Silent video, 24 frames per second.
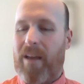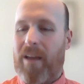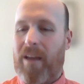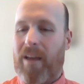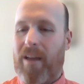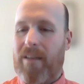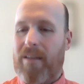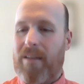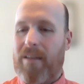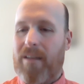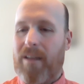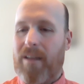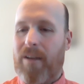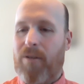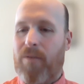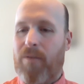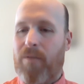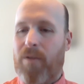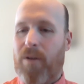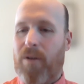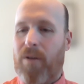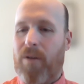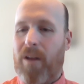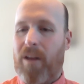against legal
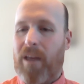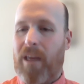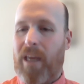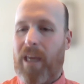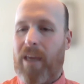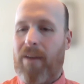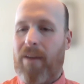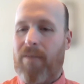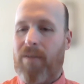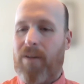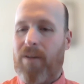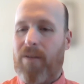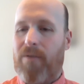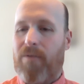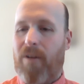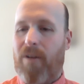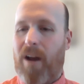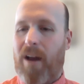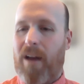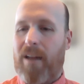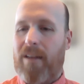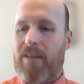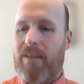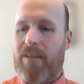voting, even if
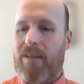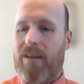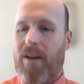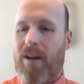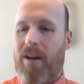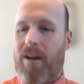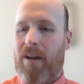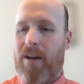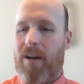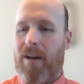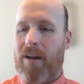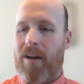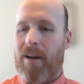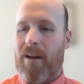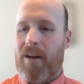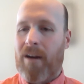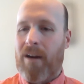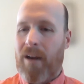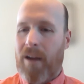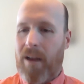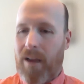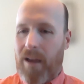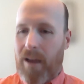rights are